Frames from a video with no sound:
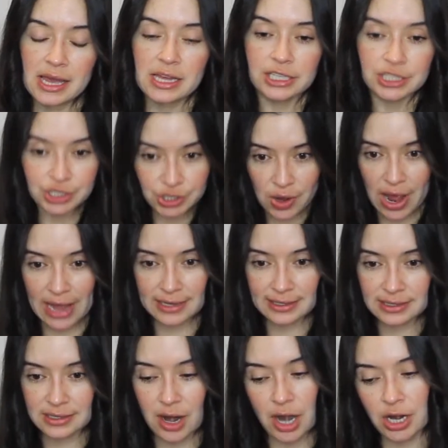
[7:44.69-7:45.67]
So I
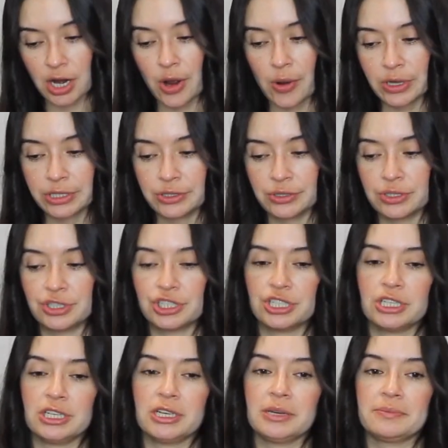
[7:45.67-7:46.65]
started going to the
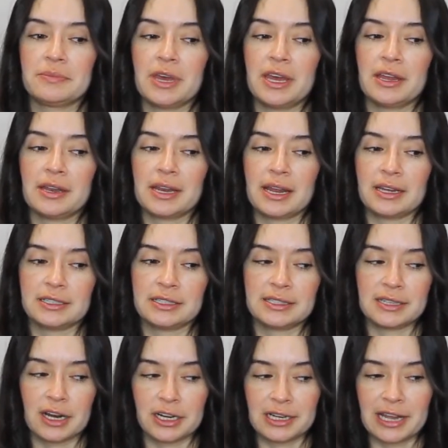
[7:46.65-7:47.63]
gym, and I
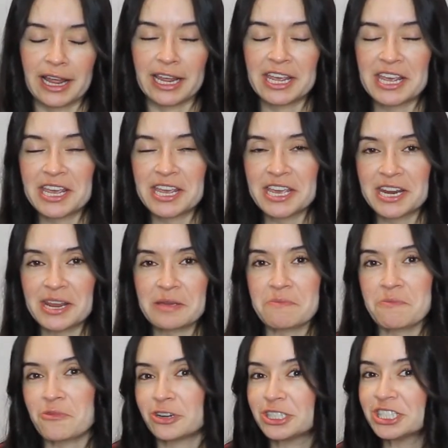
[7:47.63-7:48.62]
started like
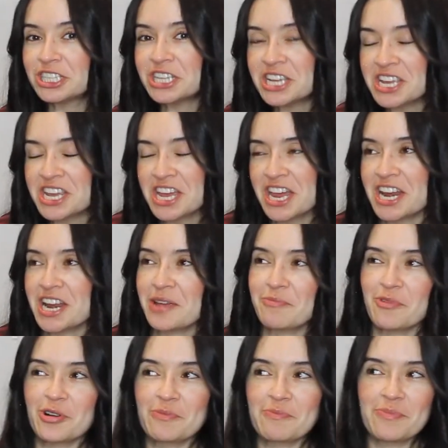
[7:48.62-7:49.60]
eating more chicken and
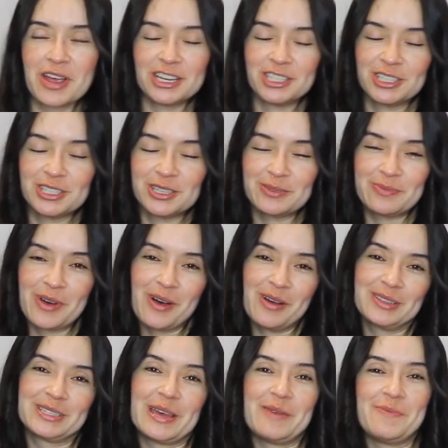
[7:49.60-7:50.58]
more
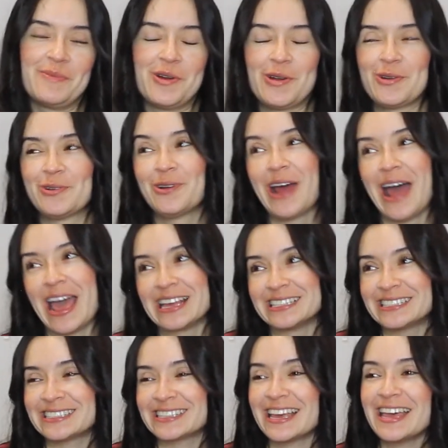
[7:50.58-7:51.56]
vegetables and more
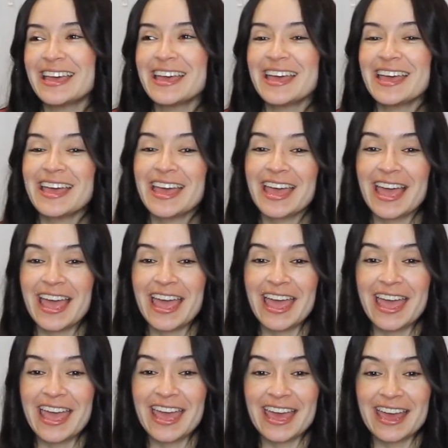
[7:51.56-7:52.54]
rice,
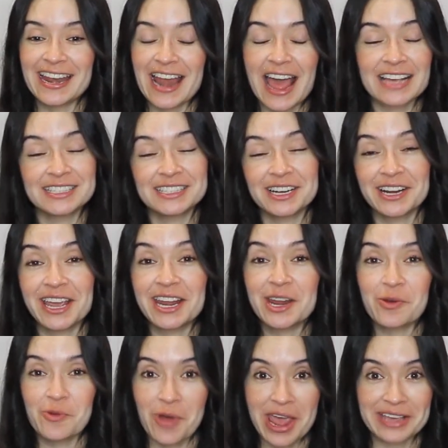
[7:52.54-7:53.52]
and I started
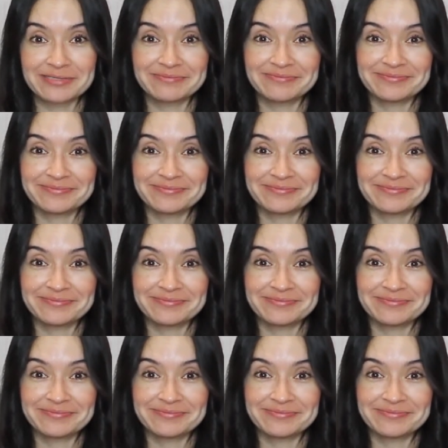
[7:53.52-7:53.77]
gaining weight.